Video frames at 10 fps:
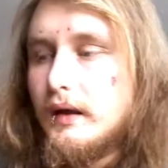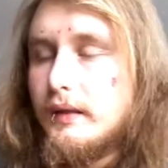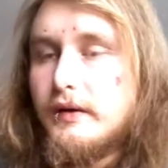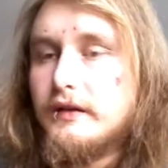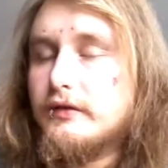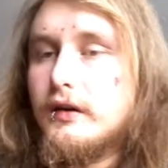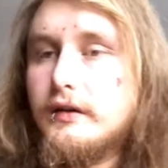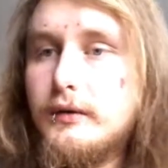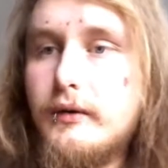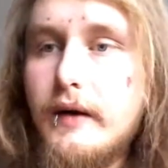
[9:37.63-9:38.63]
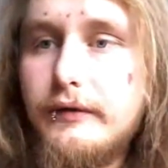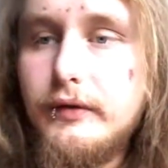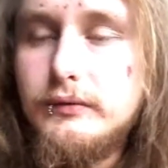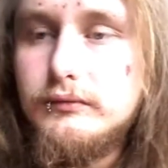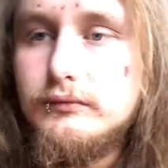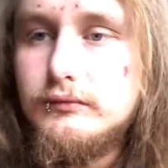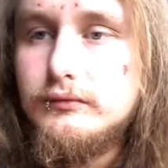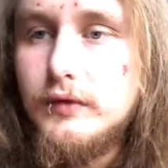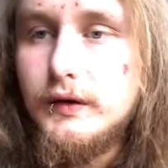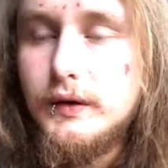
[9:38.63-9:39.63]
And basically, I'll do a raffle.
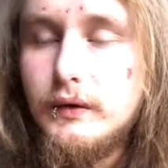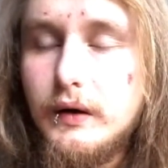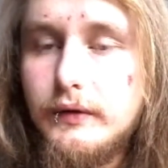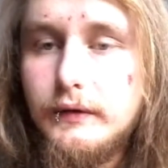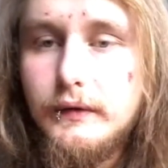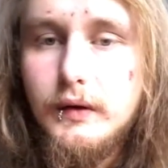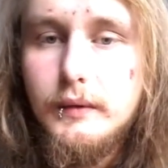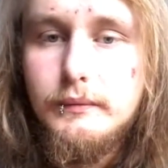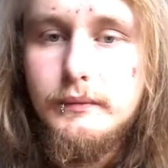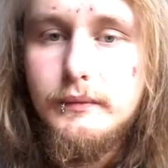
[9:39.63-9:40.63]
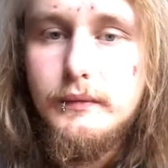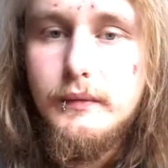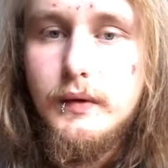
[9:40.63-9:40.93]
I'll do a raffle of, um,